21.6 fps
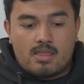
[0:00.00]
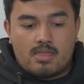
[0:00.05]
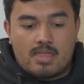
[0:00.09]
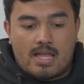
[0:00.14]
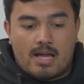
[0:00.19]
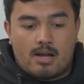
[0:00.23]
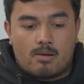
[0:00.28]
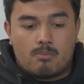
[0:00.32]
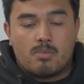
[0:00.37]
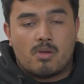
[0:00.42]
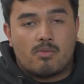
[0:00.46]

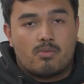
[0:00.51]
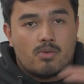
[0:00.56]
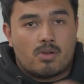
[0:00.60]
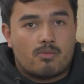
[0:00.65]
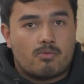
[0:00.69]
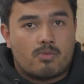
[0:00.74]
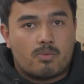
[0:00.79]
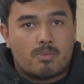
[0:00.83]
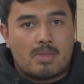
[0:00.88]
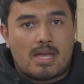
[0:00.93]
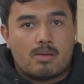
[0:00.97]
Now, moving
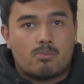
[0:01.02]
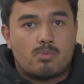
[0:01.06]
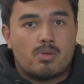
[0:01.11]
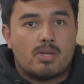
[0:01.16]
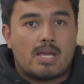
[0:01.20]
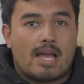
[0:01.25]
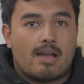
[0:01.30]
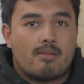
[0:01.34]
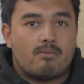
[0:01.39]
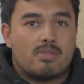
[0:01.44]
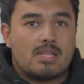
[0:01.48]
on from that, we
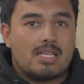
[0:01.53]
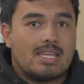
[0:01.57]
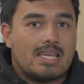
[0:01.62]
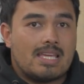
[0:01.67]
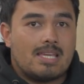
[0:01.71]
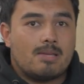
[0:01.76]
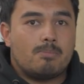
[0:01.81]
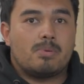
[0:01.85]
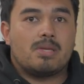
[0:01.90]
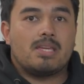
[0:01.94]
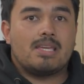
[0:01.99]
have the
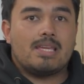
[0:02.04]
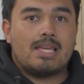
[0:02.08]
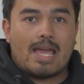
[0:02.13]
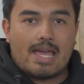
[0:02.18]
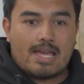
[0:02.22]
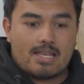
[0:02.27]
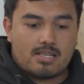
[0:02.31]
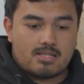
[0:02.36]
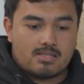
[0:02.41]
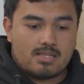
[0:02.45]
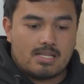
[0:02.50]

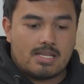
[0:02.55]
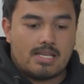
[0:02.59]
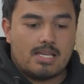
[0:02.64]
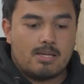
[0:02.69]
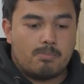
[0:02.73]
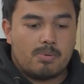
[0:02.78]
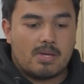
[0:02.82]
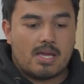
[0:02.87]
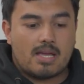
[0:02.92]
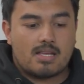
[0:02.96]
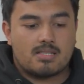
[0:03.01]
EPS. The
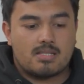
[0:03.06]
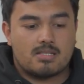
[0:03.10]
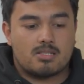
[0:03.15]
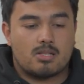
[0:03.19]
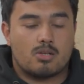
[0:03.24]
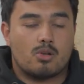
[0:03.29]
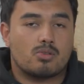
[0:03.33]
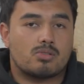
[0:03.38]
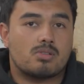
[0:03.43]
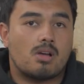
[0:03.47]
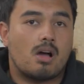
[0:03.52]
EPS is a
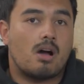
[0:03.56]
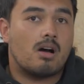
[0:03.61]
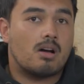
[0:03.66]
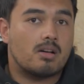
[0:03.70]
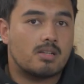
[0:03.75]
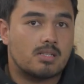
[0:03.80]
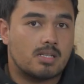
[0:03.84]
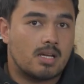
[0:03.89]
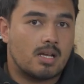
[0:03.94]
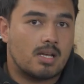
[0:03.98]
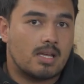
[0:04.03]
lot
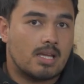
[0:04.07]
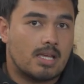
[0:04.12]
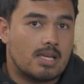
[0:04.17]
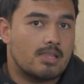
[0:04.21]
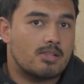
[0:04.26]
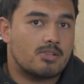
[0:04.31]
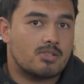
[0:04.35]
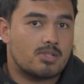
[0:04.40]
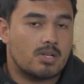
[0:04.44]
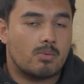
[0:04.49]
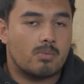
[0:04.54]
harder in
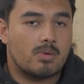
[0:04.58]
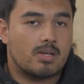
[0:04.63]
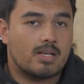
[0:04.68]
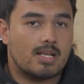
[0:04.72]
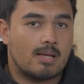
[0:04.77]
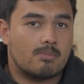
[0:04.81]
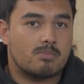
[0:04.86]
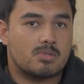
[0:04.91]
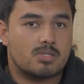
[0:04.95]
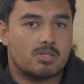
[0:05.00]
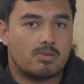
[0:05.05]
the Shoei
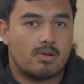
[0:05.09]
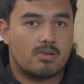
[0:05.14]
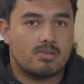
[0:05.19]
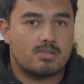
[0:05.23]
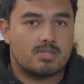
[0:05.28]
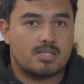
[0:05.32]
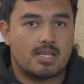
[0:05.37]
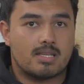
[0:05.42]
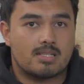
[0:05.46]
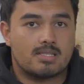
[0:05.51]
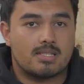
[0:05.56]
Glamster
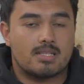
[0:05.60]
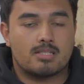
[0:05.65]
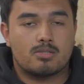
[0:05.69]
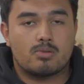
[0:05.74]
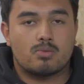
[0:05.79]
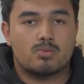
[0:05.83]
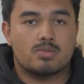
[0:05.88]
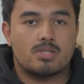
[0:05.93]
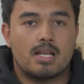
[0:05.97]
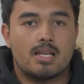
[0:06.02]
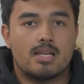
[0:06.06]
06, and it's
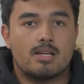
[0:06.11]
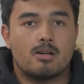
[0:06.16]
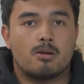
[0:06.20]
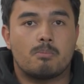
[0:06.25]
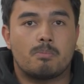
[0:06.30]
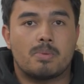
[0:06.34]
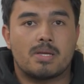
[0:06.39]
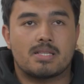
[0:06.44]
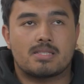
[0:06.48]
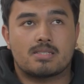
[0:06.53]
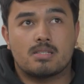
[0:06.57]
also a little
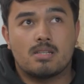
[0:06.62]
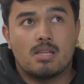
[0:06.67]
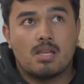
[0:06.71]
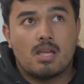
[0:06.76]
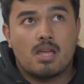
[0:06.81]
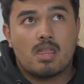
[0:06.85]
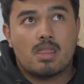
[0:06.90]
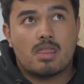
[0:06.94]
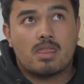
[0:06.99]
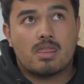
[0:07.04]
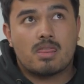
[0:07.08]
bit
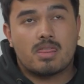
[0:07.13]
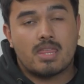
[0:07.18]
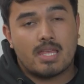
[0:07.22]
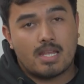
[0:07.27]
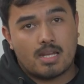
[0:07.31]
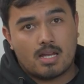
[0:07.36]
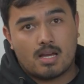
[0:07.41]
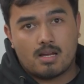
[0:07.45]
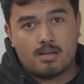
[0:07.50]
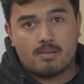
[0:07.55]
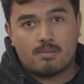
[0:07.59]

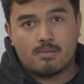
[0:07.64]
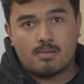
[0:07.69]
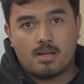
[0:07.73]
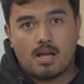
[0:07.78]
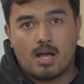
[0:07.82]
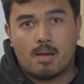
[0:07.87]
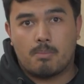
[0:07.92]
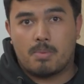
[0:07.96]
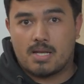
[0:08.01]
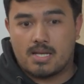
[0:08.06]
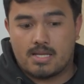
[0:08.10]
thinner,
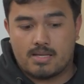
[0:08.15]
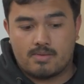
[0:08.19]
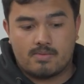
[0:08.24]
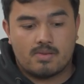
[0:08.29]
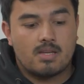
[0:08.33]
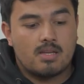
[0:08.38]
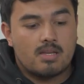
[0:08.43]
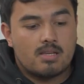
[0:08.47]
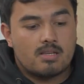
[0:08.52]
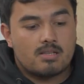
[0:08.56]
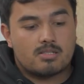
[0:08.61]
I believe.
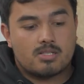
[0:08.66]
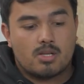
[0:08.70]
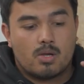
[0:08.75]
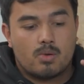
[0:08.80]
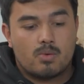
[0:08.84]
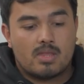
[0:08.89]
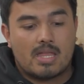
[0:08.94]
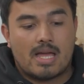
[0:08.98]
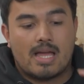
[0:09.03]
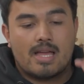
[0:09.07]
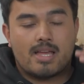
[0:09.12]

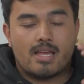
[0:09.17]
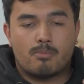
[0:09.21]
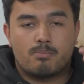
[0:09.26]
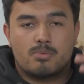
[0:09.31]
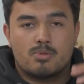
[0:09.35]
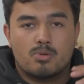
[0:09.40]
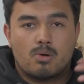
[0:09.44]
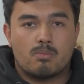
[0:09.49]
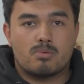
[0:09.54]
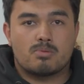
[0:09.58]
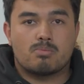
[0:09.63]
So that
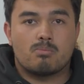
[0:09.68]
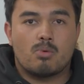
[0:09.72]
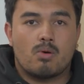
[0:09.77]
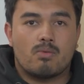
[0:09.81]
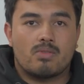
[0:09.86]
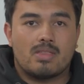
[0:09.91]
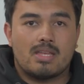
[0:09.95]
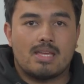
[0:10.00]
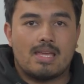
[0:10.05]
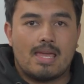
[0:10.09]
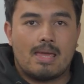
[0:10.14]
absorbs more
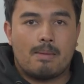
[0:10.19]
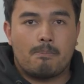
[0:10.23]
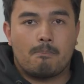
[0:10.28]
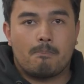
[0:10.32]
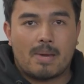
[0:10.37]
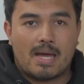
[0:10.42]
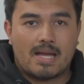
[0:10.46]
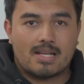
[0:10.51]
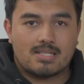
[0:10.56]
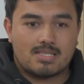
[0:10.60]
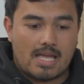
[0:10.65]
of the
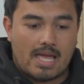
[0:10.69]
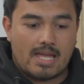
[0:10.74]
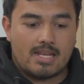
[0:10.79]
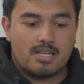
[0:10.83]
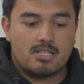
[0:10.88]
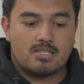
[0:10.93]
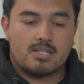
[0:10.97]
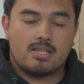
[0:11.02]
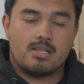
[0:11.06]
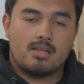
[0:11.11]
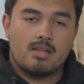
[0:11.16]
impact
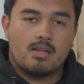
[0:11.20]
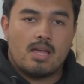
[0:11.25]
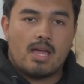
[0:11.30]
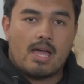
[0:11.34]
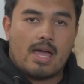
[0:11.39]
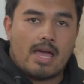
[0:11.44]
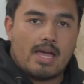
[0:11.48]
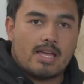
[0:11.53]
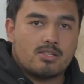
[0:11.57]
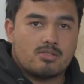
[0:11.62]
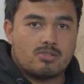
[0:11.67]
energy
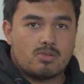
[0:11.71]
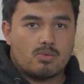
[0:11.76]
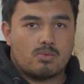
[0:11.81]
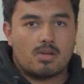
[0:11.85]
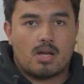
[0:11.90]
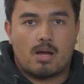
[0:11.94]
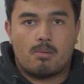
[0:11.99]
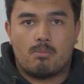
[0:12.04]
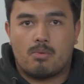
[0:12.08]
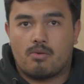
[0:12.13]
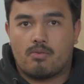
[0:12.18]
as you
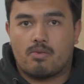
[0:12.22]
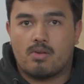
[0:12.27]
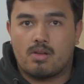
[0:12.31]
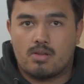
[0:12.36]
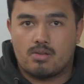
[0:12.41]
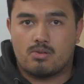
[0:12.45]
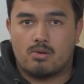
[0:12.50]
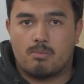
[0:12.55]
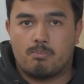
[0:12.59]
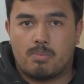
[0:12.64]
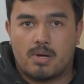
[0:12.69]
come off
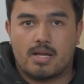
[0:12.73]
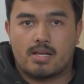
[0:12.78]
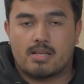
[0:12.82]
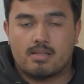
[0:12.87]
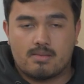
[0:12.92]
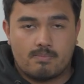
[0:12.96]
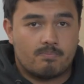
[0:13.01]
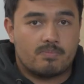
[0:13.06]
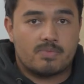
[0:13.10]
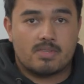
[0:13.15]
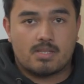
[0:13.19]
your bike.
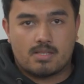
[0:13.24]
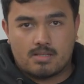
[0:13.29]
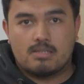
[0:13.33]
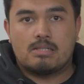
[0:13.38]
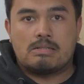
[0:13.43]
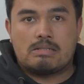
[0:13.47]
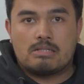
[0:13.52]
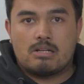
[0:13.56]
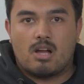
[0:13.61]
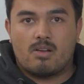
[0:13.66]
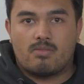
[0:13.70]

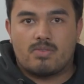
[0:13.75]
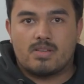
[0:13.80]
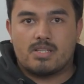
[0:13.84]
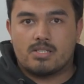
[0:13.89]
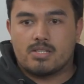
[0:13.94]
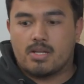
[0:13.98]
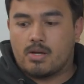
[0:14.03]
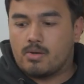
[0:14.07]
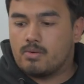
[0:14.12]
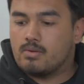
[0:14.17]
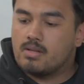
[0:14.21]
Hopefully
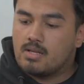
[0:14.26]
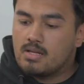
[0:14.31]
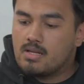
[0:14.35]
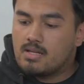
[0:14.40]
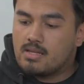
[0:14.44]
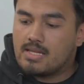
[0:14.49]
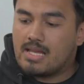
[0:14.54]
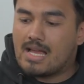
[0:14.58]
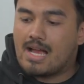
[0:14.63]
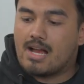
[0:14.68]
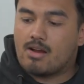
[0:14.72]
you don't.
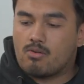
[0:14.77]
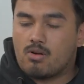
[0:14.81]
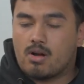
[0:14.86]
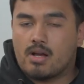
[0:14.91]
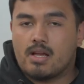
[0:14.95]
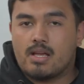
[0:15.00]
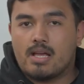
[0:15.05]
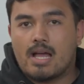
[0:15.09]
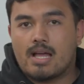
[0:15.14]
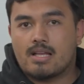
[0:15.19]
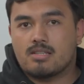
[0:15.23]
The
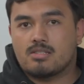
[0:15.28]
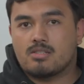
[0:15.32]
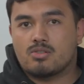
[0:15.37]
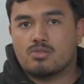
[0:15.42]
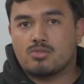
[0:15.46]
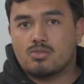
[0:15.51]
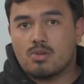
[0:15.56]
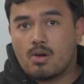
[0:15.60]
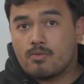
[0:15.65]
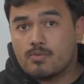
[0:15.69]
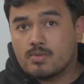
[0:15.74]
Arai has a
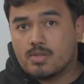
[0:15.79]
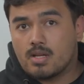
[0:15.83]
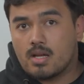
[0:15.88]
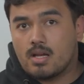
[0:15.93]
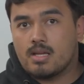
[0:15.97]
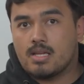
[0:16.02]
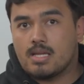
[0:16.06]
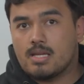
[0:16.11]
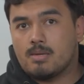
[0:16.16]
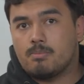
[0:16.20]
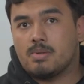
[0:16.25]
softer
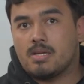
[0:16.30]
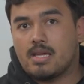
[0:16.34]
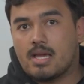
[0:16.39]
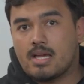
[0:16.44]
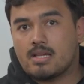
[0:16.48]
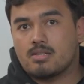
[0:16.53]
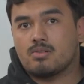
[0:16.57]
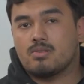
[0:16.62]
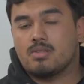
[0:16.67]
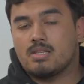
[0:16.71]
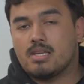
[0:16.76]

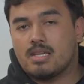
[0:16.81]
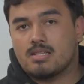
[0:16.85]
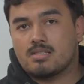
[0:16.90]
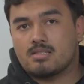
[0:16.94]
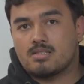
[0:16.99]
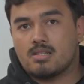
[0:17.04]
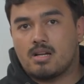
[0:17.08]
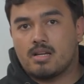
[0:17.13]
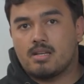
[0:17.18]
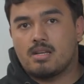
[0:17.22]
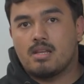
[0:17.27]
EPS on the
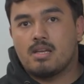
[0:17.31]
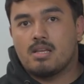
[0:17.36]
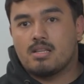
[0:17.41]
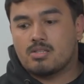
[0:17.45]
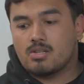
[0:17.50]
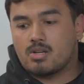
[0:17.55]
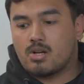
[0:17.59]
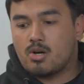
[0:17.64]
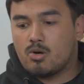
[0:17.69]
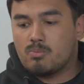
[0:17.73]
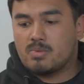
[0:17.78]
inside
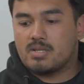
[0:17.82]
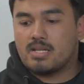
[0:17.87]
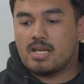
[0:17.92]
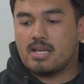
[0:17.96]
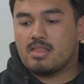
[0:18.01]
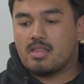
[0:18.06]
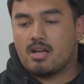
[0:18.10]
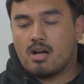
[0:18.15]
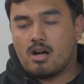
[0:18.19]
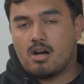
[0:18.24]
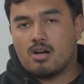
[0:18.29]
to
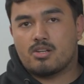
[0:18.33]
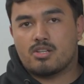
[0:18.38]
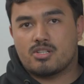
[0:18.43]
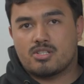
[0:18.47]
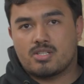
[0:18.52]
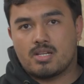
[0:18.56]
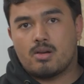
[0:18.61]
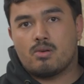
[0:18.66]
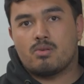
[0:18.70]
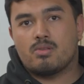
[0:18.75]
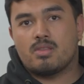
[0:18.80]
accommodate the harder
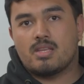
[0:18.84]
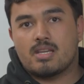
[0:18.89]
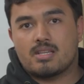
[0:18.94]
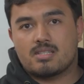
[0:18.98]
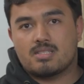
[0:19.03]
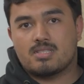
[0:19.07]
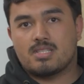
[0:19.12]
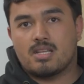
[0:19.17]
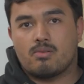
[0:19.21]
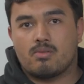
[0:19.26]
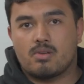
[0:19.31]
shell on the
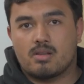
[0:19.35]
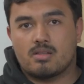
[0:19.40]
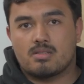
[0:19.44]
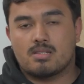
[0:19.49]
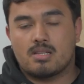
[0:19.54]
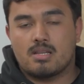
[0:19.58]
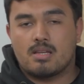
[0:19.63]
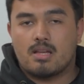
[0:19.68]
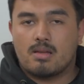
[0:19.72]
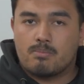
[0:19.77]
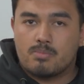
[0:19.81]
exterior
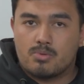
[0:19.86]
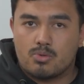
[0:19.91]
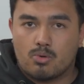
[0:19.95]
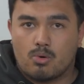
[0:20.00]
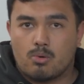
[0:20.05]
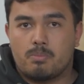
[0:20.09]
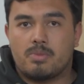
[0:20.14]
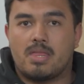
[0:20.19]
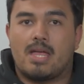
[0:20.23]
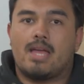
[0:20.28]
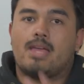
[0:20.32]
to
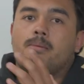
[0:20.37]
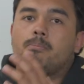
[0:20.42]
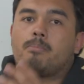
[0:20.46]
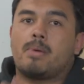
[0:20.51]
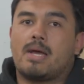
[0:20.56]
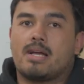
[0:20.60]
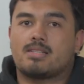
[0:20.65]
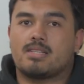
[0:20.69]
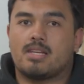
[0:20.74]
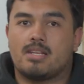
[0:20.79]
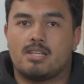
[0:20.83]
absorb that
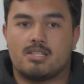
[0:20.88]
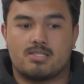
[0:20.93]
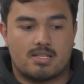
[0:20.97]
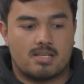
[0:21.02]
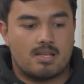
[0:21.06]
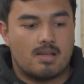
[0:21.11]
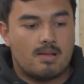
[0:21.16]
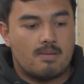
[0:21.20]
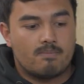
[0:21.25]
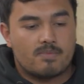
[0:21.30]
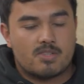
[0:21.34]
impact
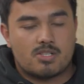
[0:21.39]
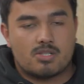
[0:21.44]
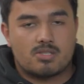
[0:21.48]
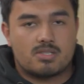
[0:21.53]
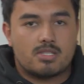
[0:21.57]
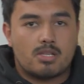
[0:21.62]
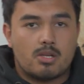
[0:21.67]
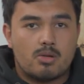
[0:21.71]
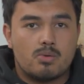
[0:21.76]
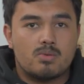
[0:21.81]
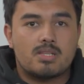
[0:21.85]
energy. So
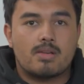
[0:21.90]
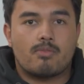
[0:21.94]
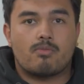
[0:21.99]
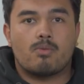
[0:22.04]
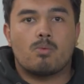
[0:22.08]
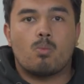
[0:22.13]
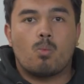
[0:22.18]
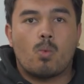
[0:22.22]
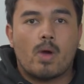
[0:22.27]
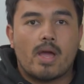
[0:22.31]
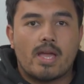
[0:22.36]
two
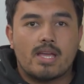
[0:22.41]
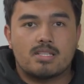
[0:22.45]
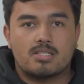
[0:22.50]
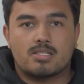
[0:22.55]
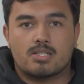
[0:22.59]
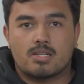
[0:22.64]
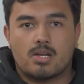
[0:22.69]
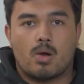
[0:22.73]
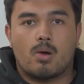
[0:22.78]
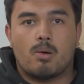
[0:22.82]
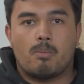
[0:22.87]
different ways
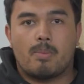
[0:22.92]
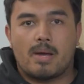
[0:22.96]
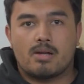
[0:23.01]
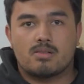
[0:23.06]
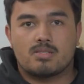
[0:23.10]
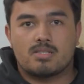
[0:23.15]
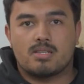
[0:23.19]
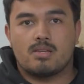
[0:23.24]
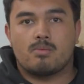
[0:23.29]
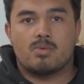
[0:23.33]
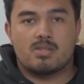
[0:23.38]
to go
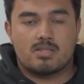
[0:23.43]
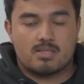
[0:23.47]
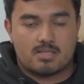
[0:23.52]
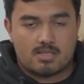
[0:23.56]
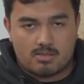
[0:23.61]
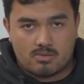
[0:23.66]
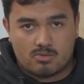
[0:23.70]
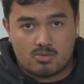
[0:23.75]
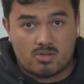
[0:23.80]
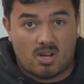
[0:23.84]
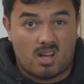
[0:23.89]
about it when
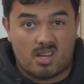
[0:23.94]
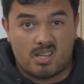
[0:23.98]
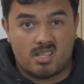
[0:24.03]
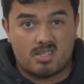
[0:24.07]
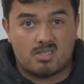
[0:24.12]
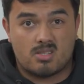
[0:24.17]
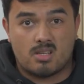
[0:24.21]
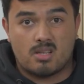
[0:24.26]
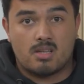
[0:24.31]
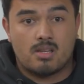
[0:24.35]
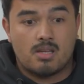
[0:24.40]
trying
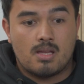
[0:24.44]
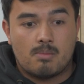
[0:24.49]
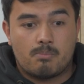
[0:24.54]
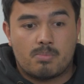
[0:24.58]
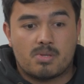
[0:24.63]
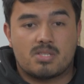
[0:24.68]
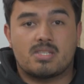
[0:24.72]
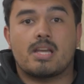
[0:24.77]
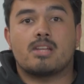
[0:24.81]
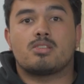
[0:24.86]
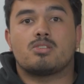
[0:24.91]
to
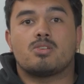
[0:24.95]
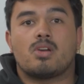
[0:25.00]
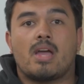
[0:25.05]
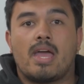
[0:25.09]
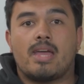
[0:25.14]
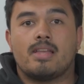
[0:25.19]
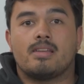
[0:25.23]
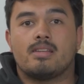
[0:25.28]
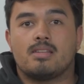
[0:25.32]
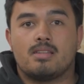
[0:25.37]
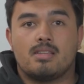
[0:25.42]
protect your
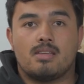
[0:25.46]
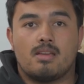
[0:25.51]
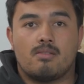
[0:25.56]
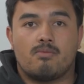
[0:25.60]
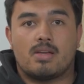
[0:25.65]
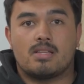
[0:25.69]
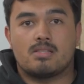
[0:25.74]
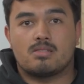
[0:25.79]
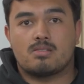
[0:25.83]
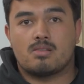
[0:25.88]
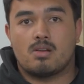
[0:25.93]
head in the
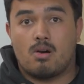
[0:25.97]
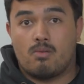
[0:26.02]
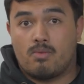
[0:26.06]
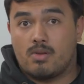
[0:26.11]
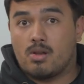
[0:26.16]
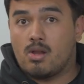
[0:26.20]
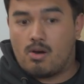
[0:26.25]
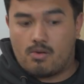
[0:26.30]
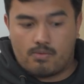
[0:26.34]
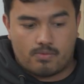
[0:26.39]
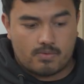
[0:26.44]
event of
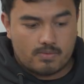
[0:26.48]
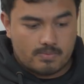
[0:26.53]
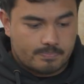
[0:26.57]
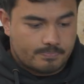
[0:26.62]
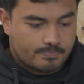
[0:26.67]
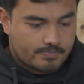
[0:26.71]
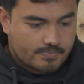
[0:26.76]
an off.